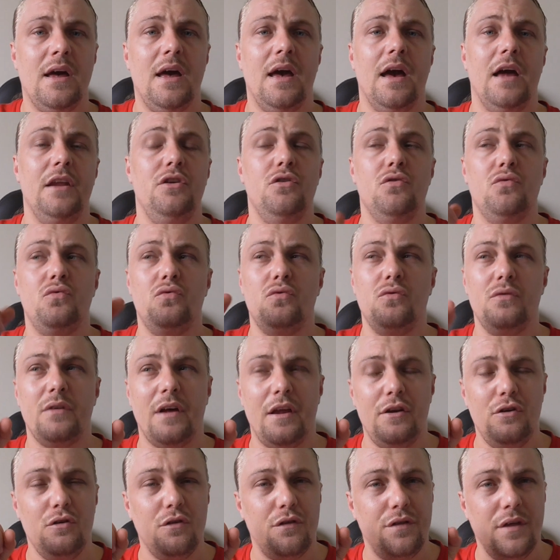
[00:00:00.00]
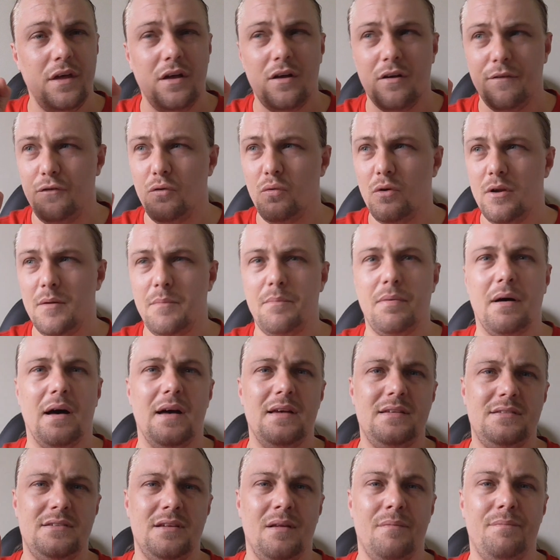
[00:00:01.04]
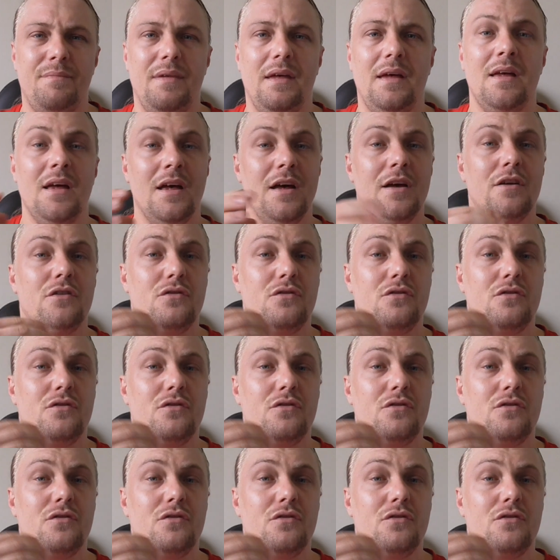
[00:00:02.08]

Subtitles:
and you think of you want to buy something,